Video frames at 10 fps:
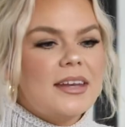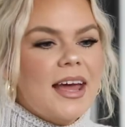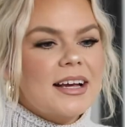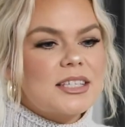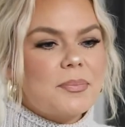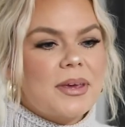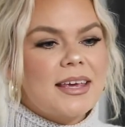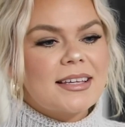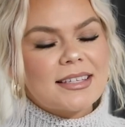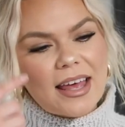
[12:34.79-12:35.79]
next
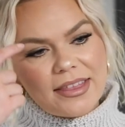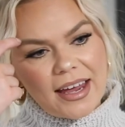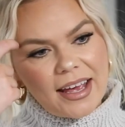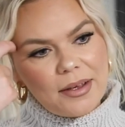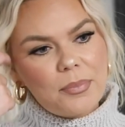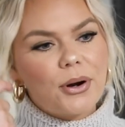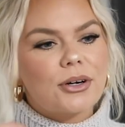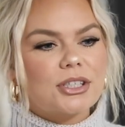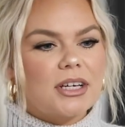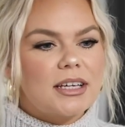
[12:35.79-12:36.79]
piece that I
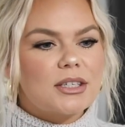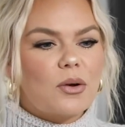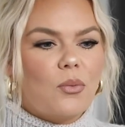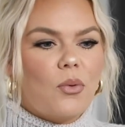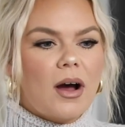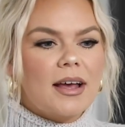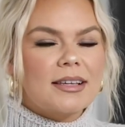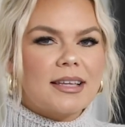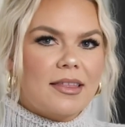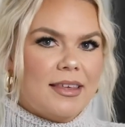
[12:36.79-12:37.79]
purchased
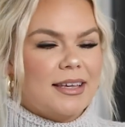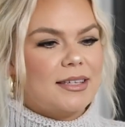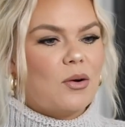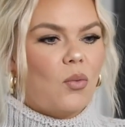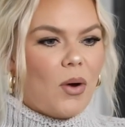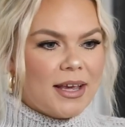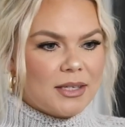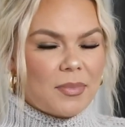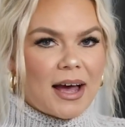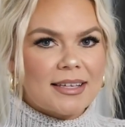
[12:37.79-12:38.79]
was this
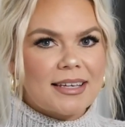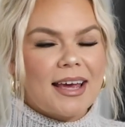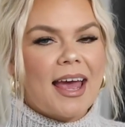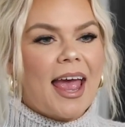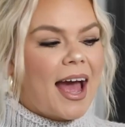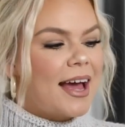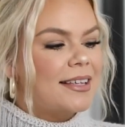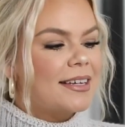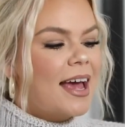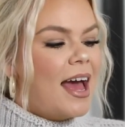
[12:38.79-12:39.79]
wastebasket,
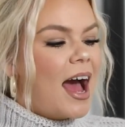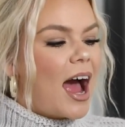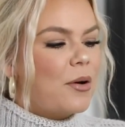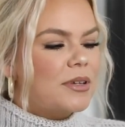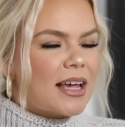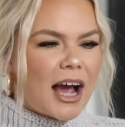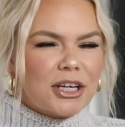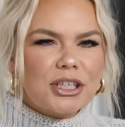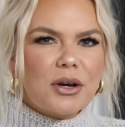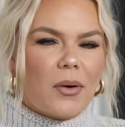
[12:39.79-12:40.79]
and I was
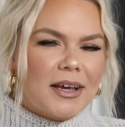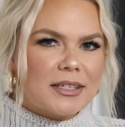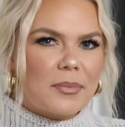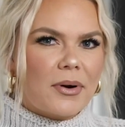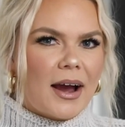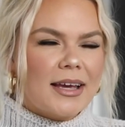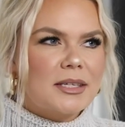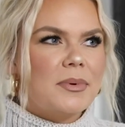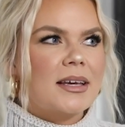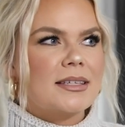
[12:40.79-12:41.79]
actually quite
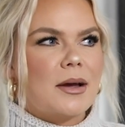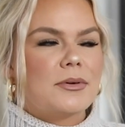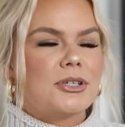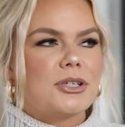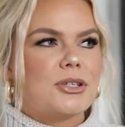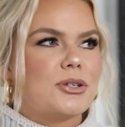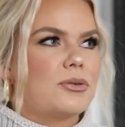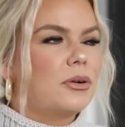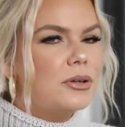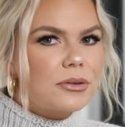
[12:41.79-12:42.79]
surprised because I was just
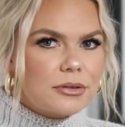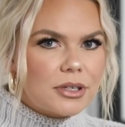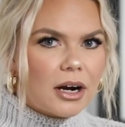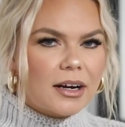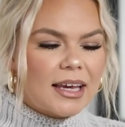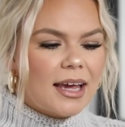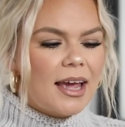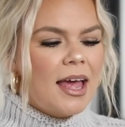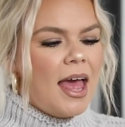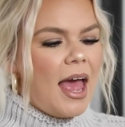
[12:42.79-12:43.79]
strolling through Target